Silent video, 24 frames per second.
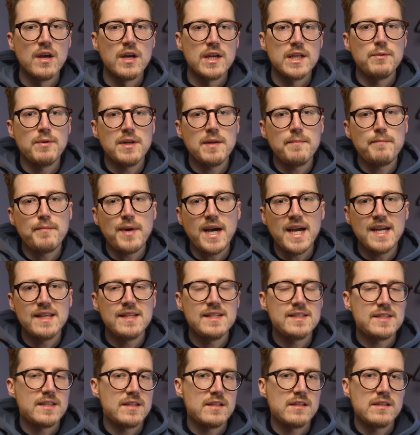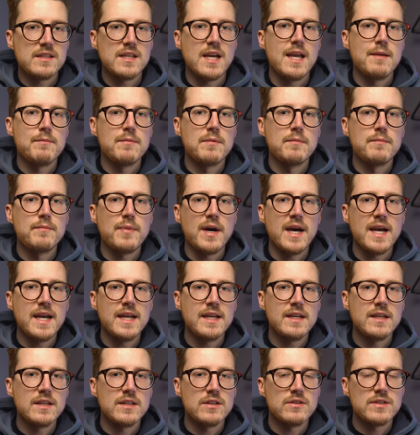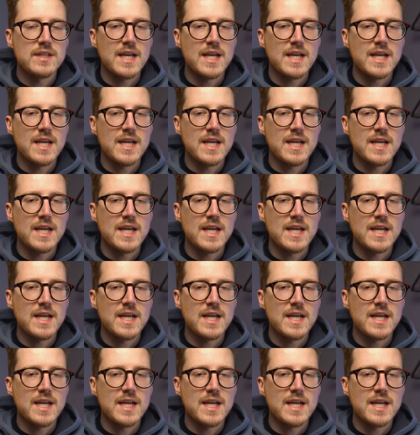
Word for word: You want to buy these at the time when buying your